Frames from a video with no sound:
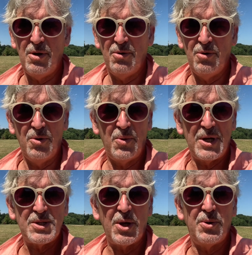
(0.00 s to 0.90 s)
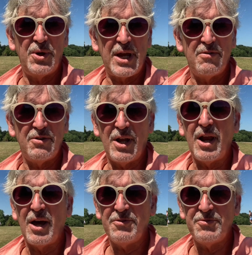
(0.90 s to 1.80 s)
always only ever
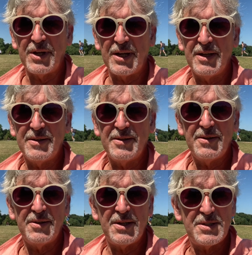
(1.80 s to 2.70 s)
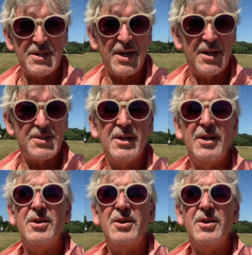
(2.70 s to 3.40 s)
lifing these days.